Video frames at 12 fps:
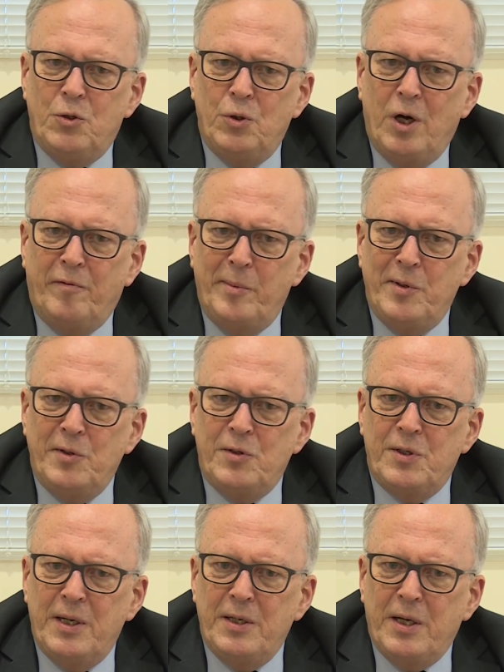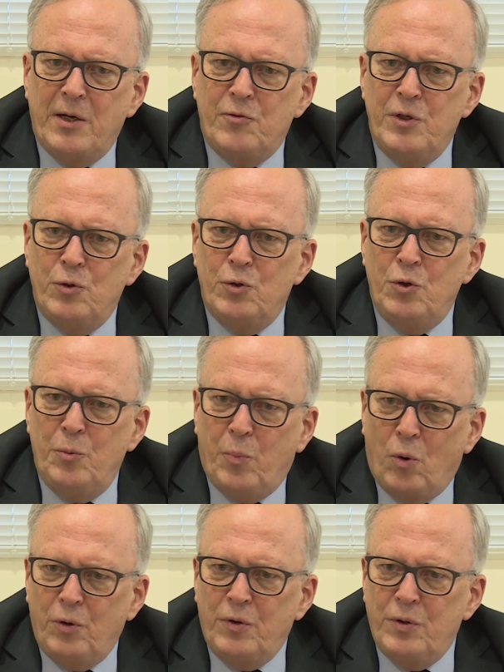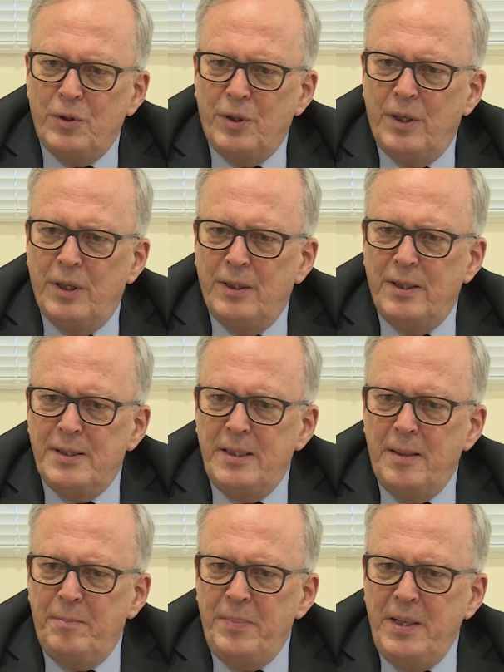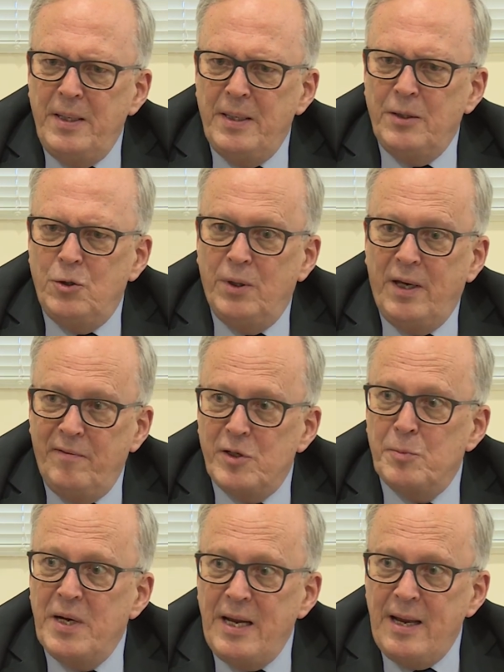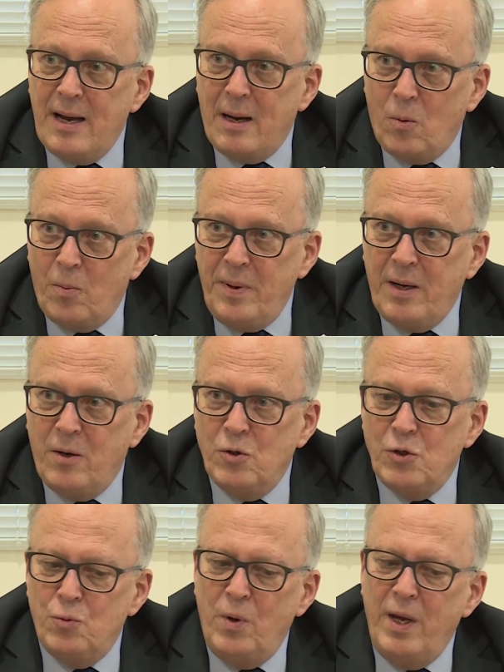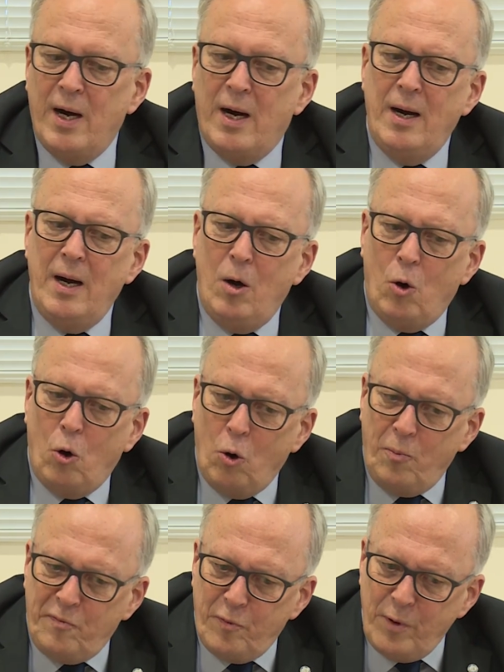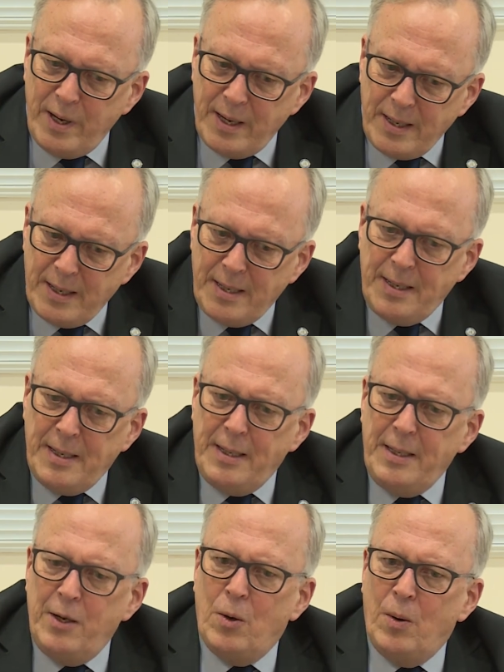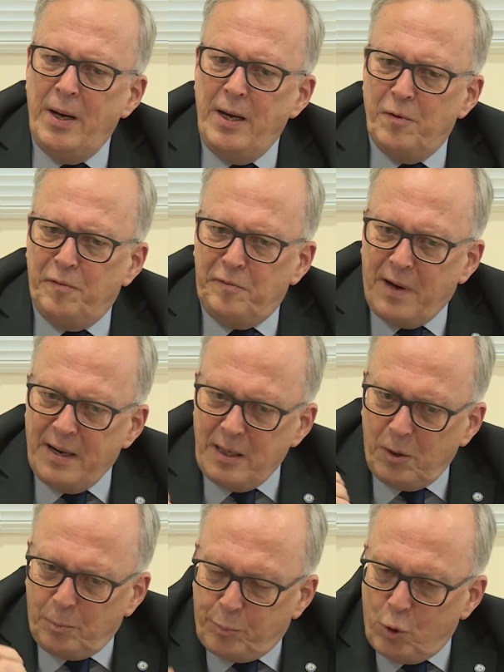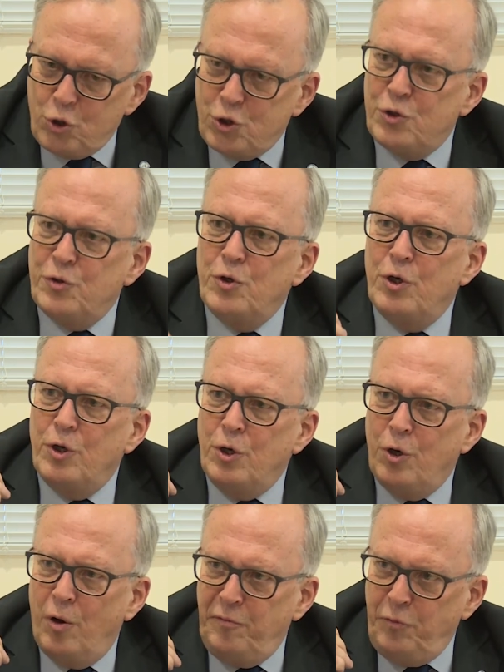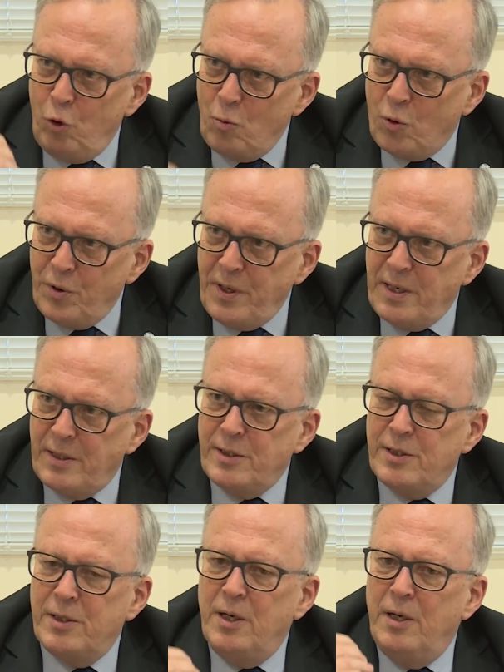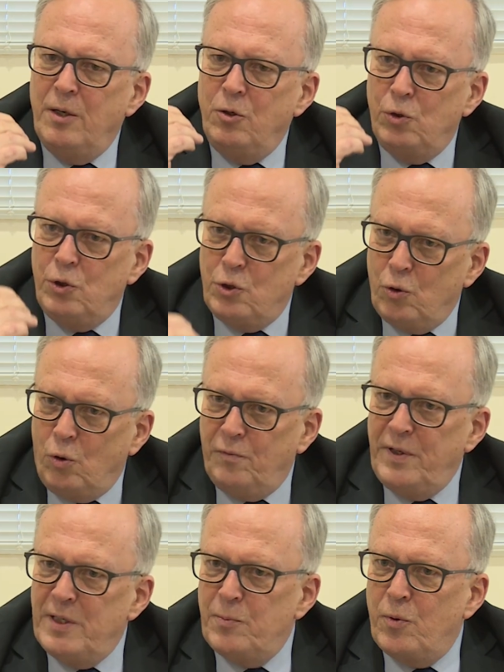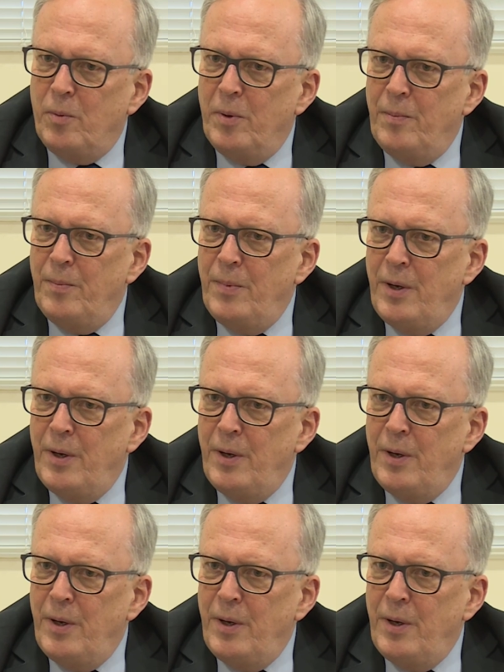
governments and countries who support the CMP to give us money now, because we are hopefully, in a final push, a few more years to solve this problem